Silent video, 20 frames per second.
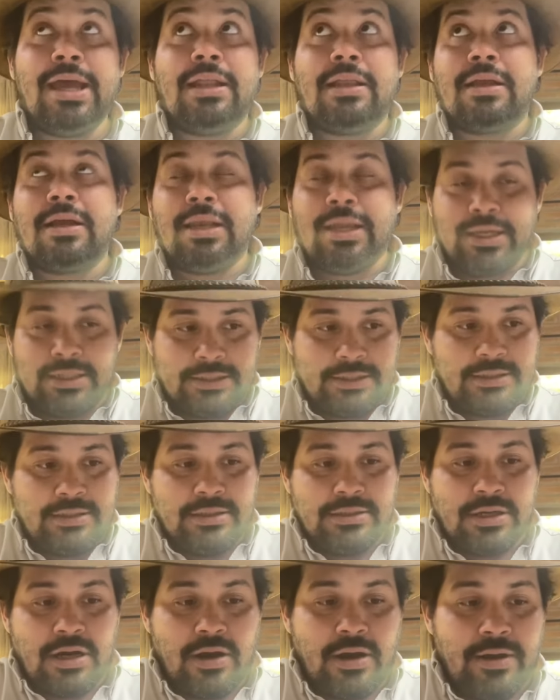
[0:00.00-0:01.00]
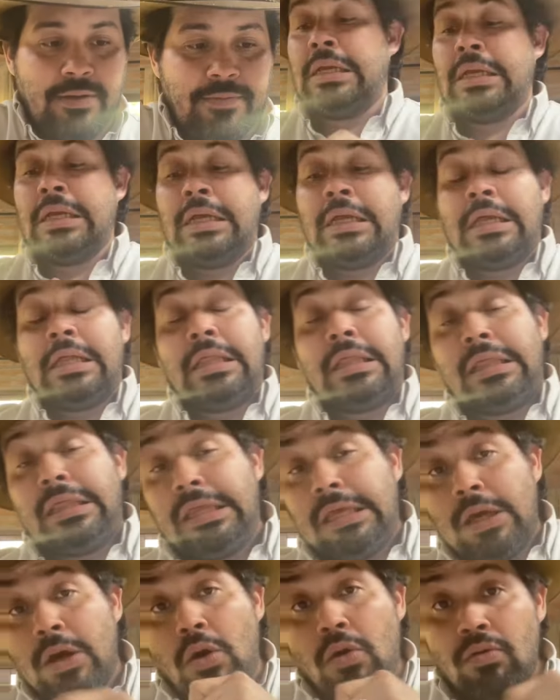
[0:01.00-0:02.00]
clicks. Sorry.
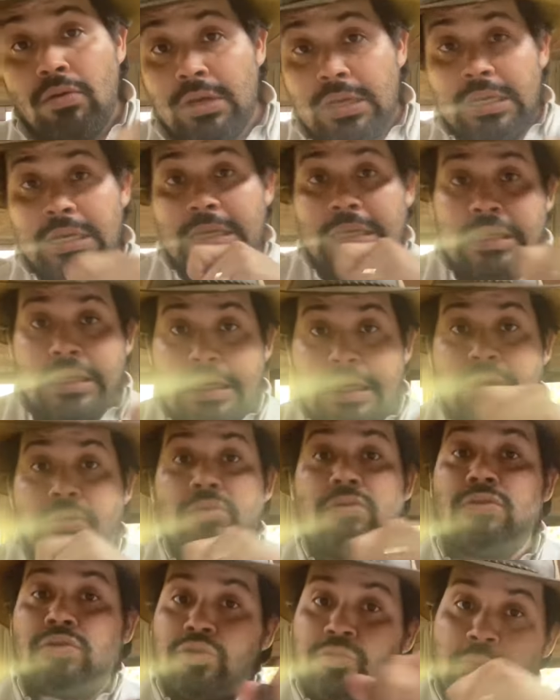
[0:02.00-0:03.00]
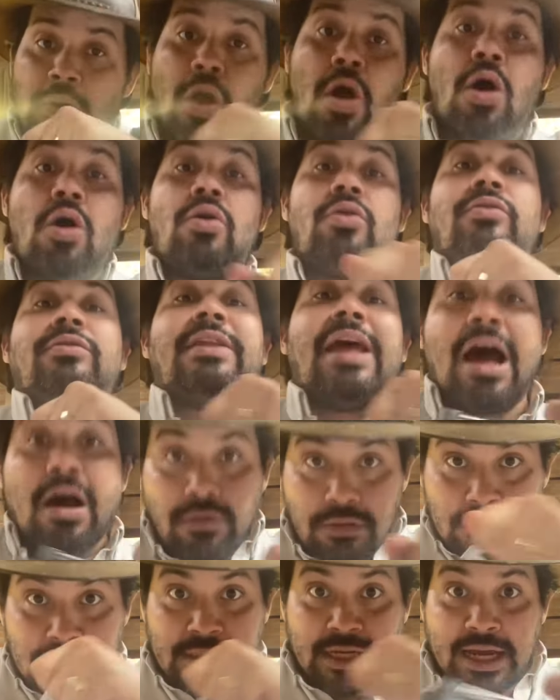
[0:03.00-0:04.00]
The only little small
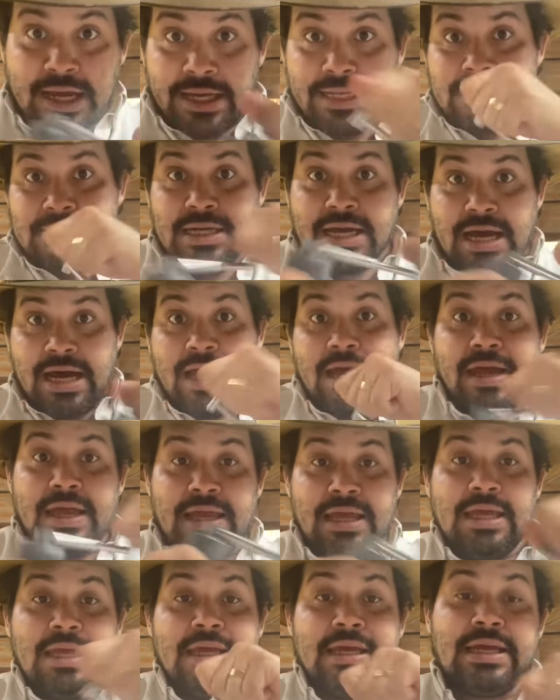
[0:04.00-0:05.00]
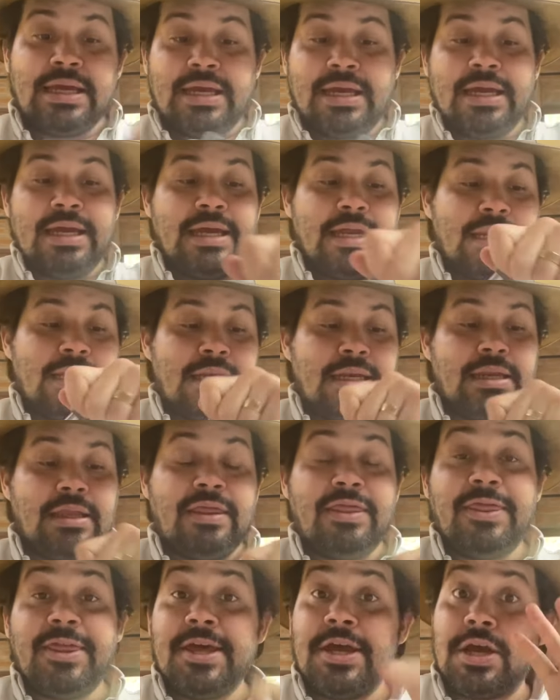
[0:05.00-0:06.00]
downsides I can
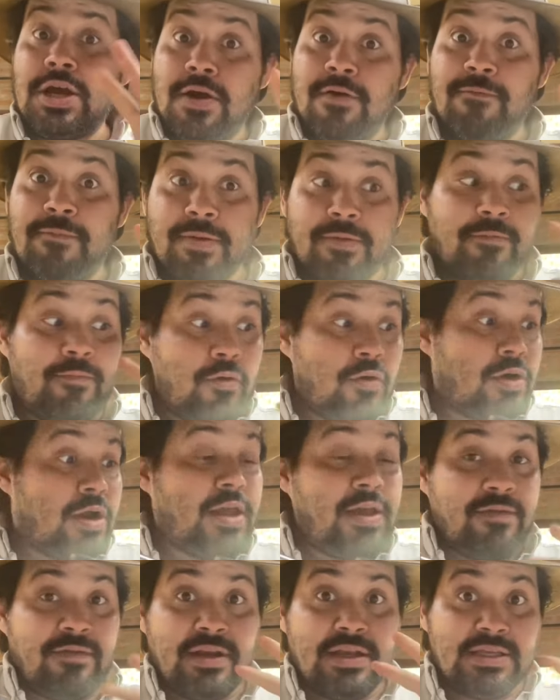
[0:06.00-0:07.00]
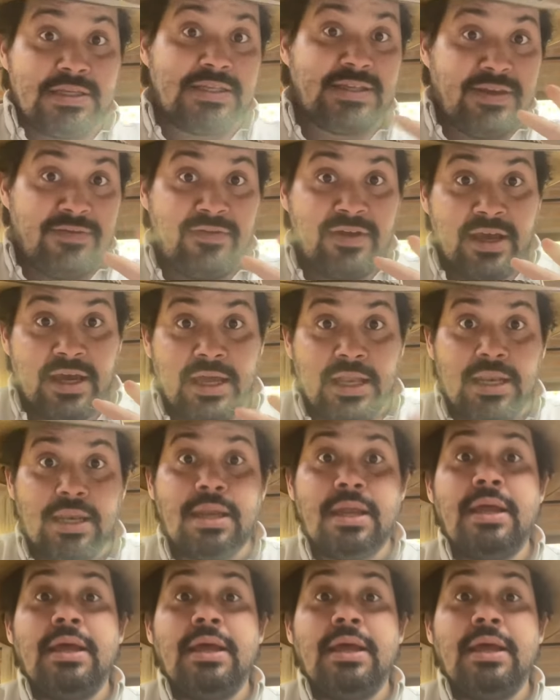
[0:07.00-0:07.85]
think of before even sieving it